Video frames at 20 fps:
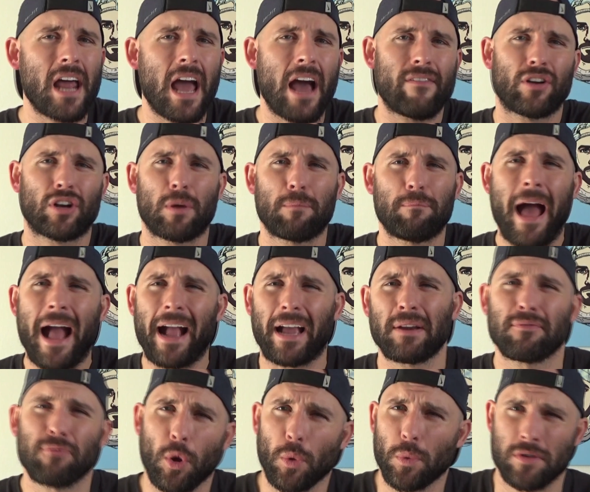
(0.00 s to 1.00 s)
to have a back
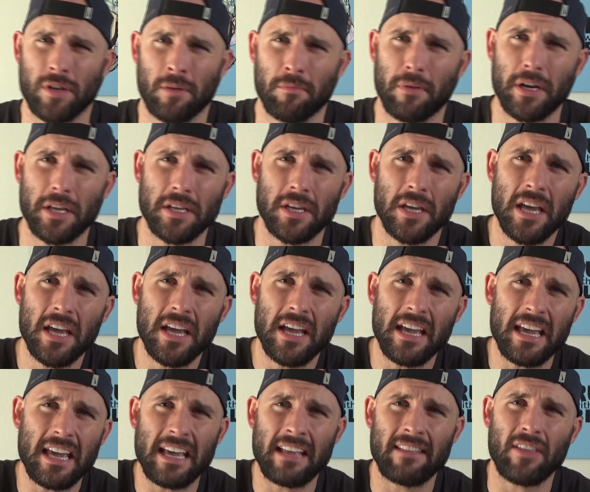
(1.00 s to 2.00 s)
and forth with somebody
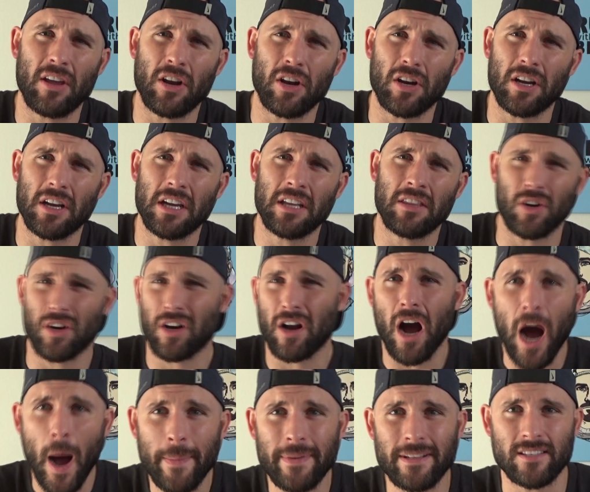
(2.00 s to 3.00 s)
in their
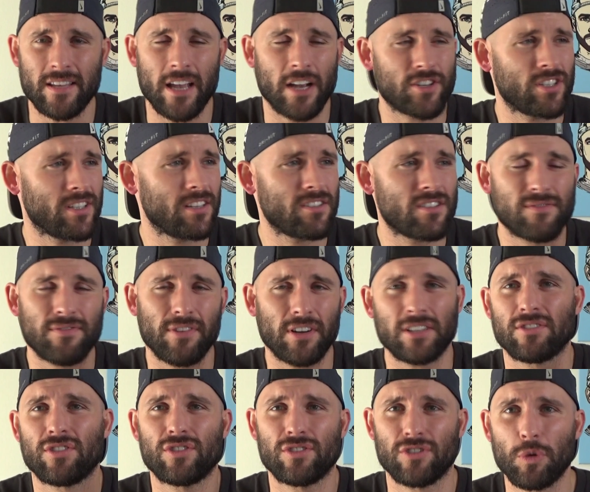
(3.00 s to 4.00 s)
comment section. That's
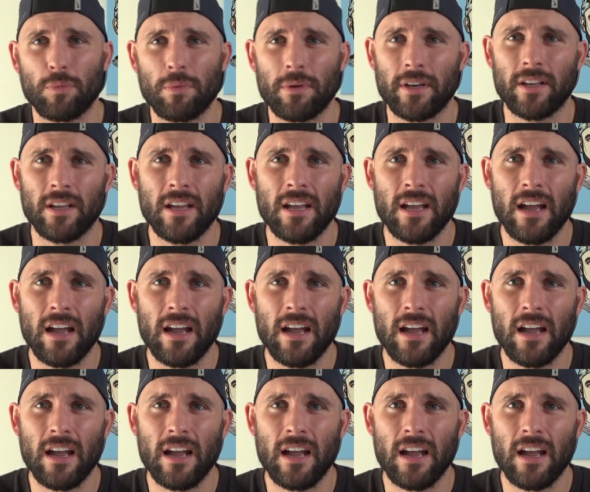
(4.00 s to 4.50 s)
fucking stupid.